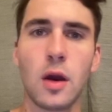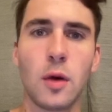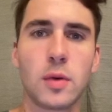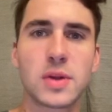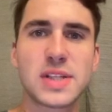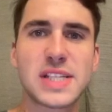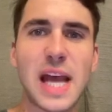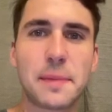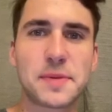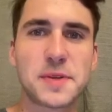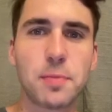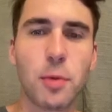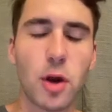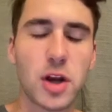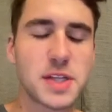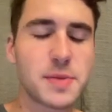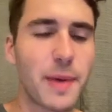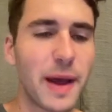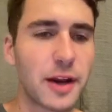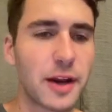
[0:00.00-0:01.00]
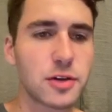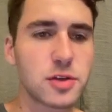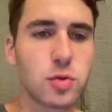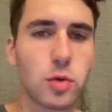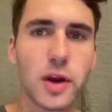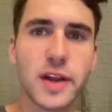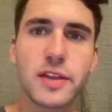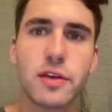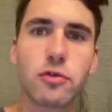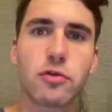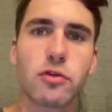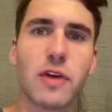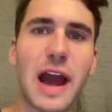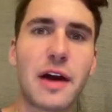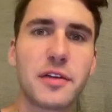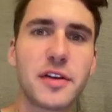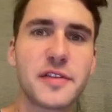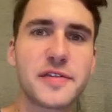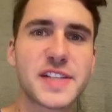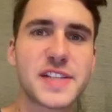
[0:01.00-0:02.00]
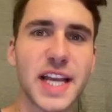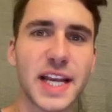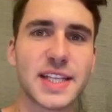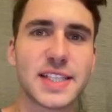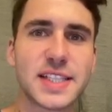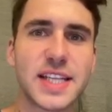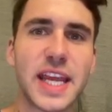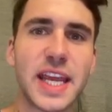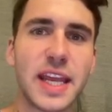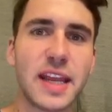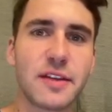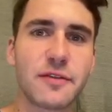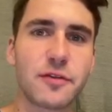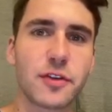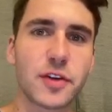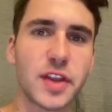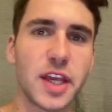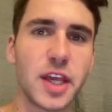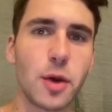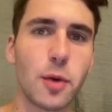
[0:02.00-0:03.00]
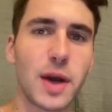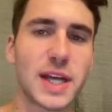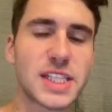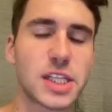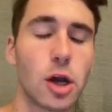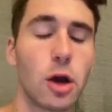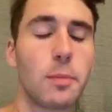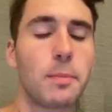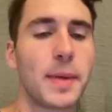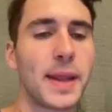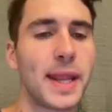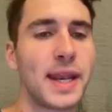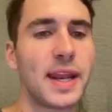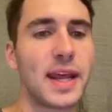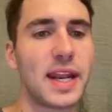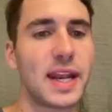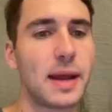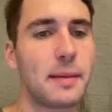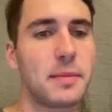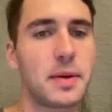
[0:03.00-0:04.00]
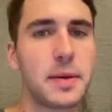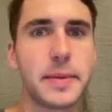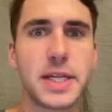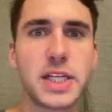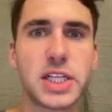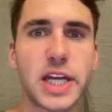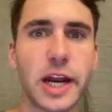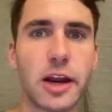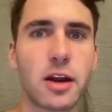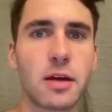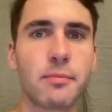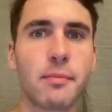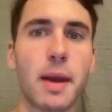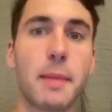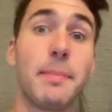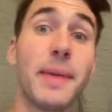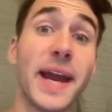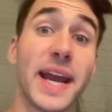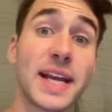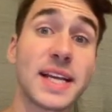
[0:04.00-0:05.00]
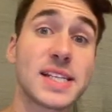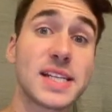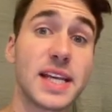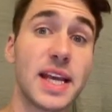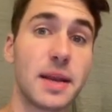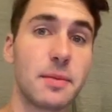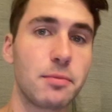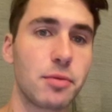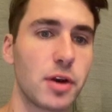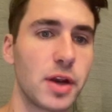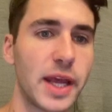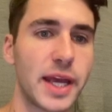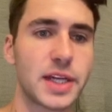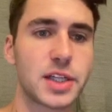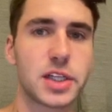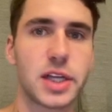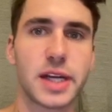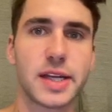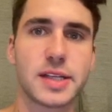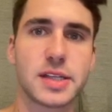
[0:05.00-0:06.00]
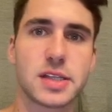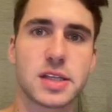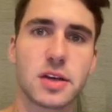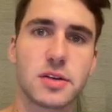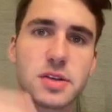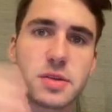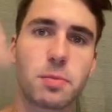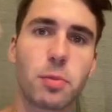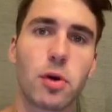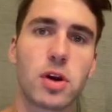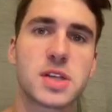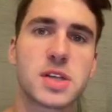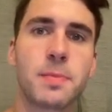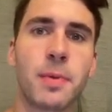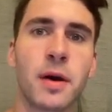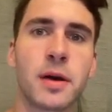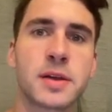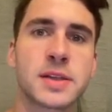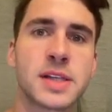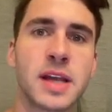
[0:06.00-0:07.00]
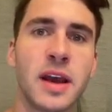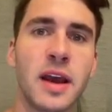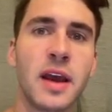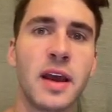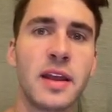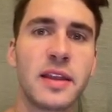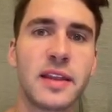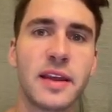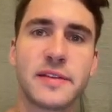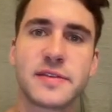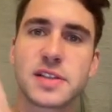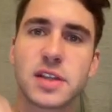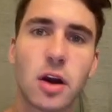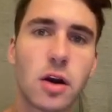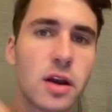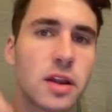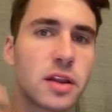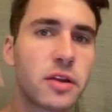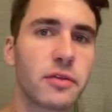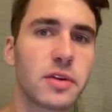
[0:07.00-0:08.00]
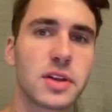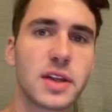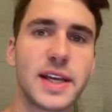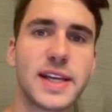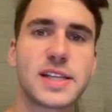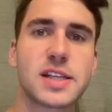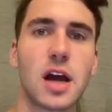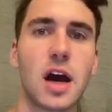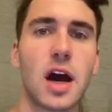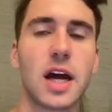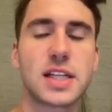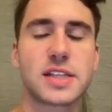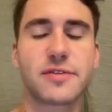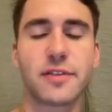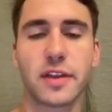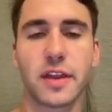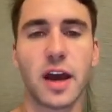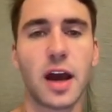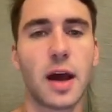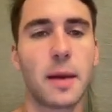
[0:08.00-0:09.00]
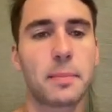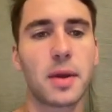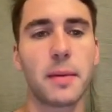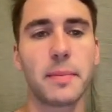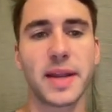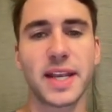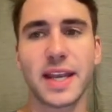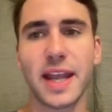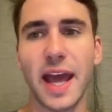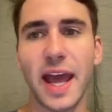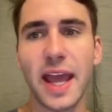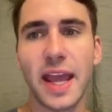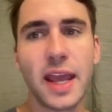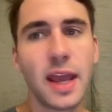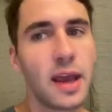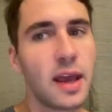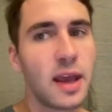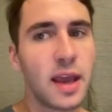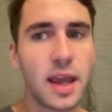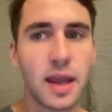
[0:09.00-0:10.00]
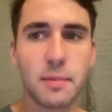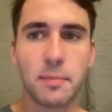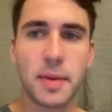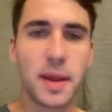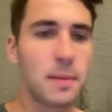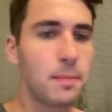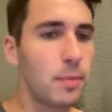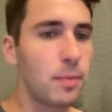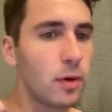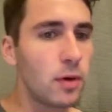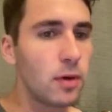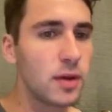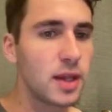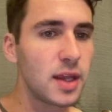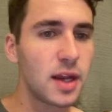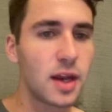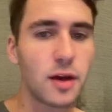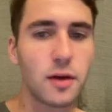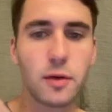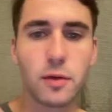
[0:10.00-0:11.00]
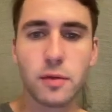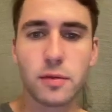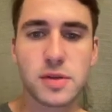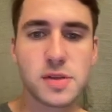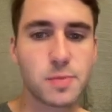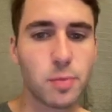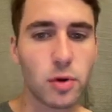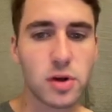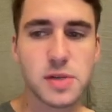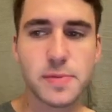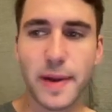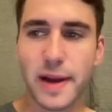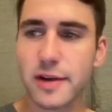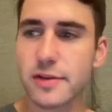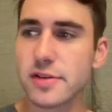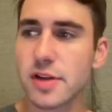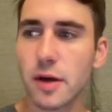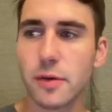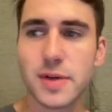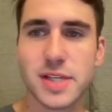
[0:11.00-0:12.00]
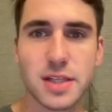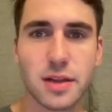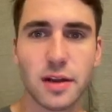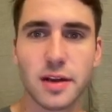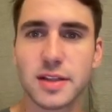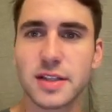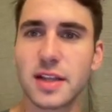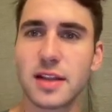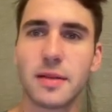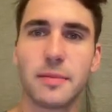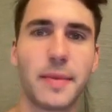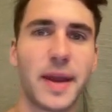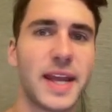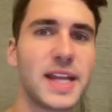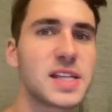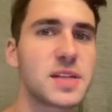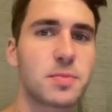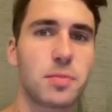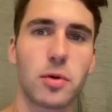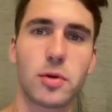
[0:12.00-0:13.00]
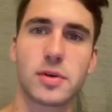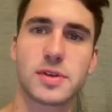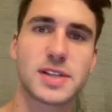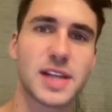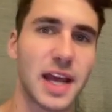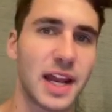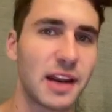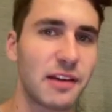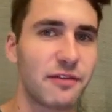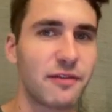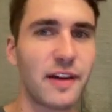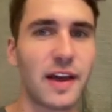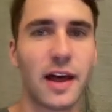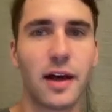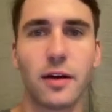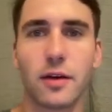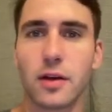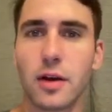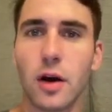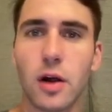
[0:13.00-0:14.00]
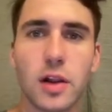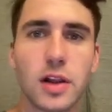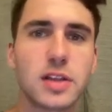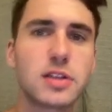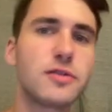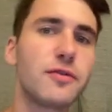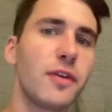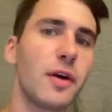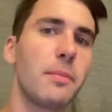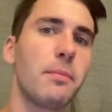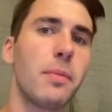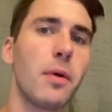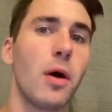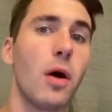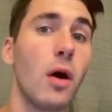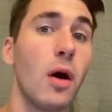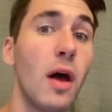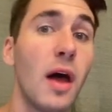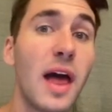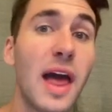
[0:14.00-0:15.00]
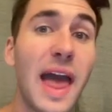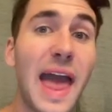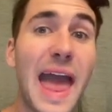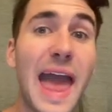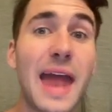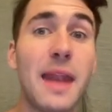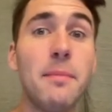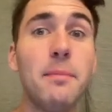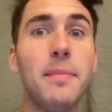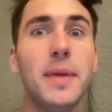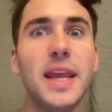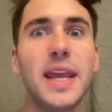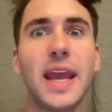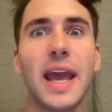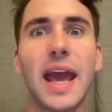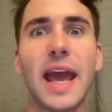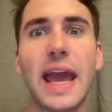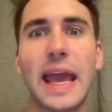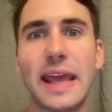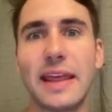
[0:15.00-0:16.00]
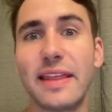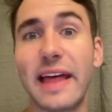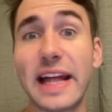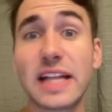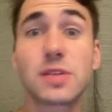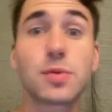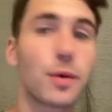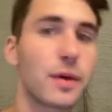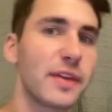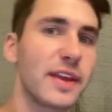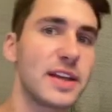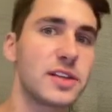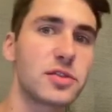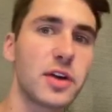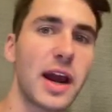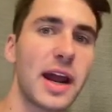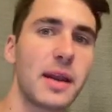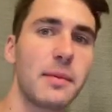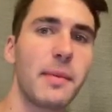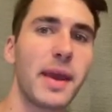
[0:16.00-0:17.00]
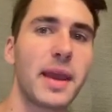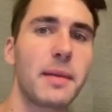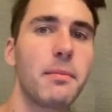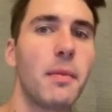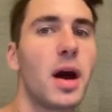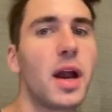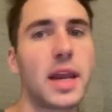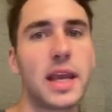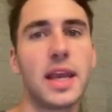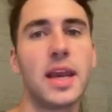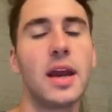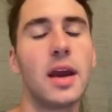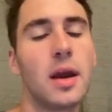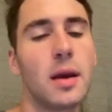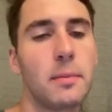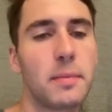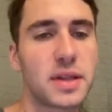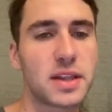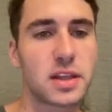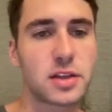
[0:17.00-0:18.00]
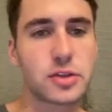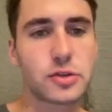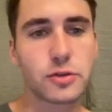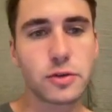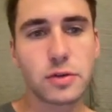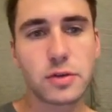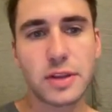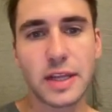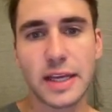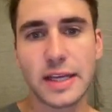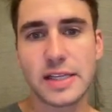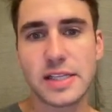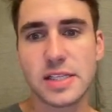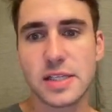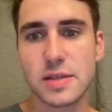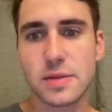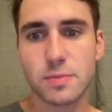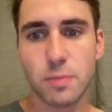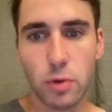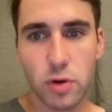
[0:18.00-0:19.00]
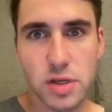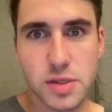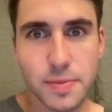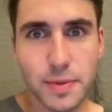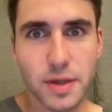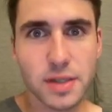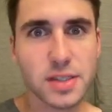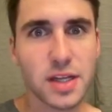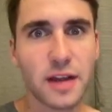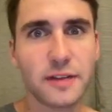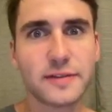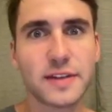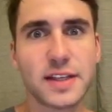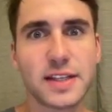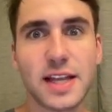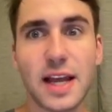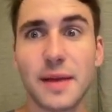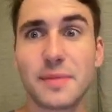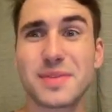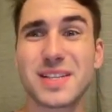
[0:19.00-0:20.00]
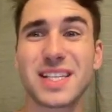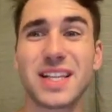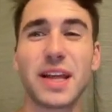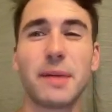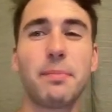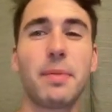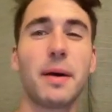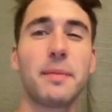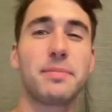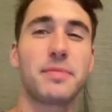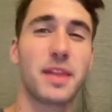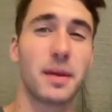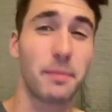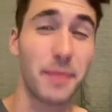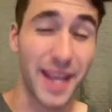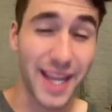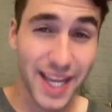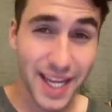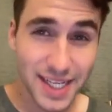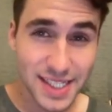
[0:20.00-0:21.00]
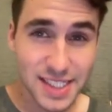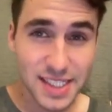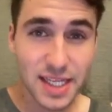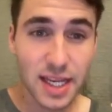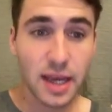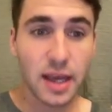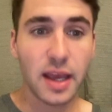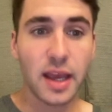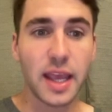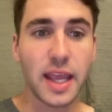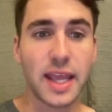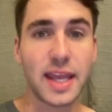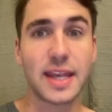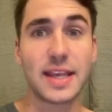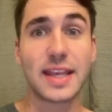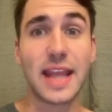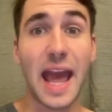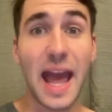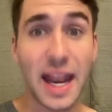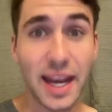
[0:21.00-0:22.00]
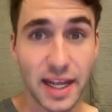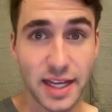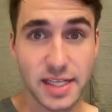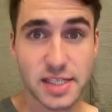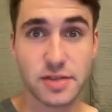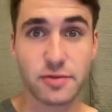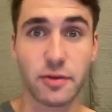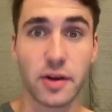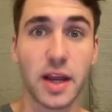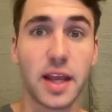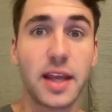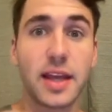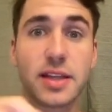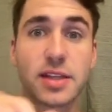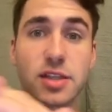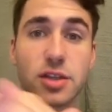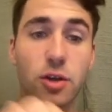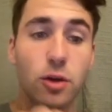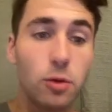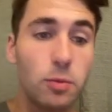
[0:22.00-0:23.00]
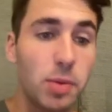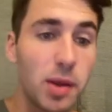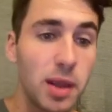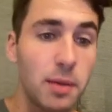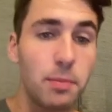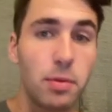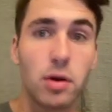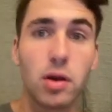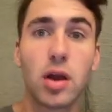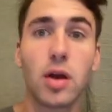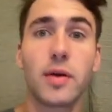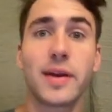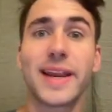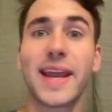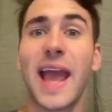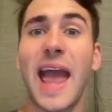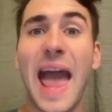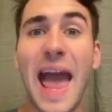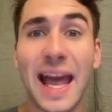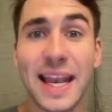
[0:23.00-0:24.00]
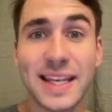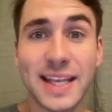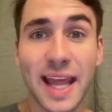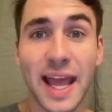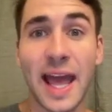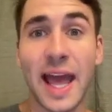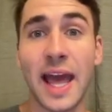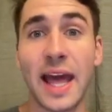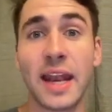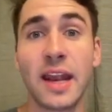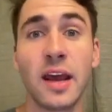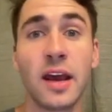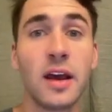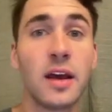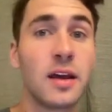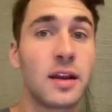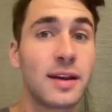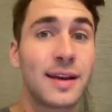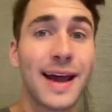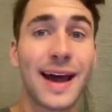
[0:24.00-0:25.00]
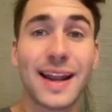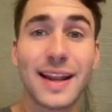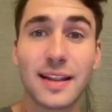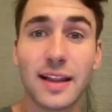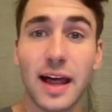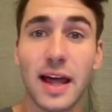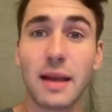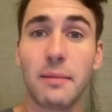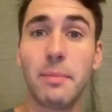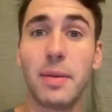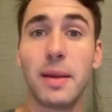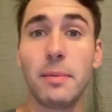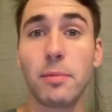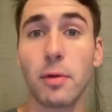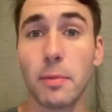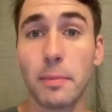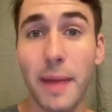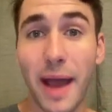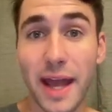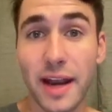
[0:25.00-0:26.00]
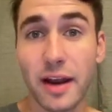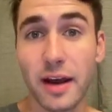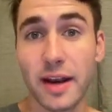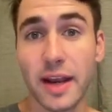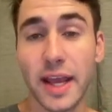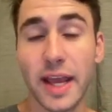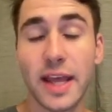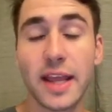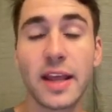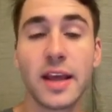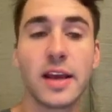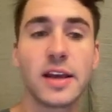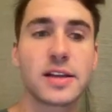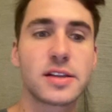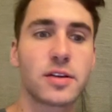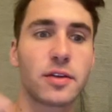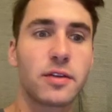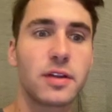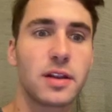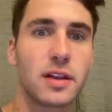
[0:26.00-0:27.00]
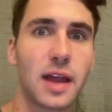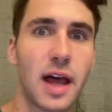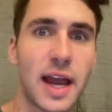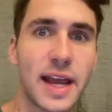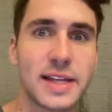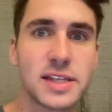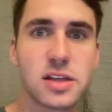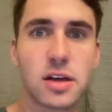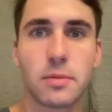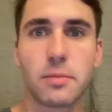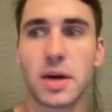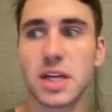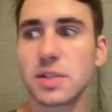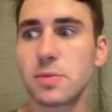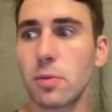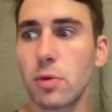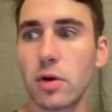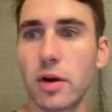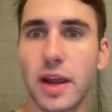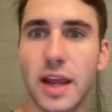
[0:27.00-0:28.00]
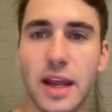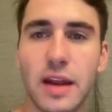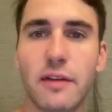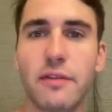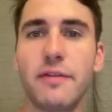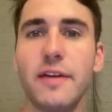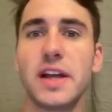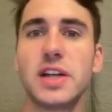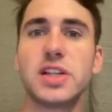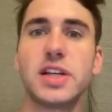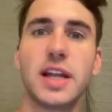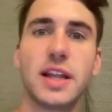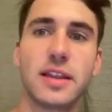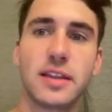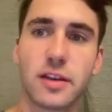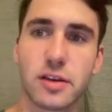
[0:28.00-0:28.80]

What's up, sports bettors? We're in the round of 16 for the US Open, and I'm going to be sharing my picks and predictions. So sportsbooks, they've started to release odds for the upcoming day. And people, you know, sports bettors always look to the main sports, NFL, college football, NBA. That's where they try to make money. But the truth is, sportsbooks oftentimes slip up the biggest in tennis, right? It's two people going head to head. Not a lot of people bet on it. So the lines are much more inefficient.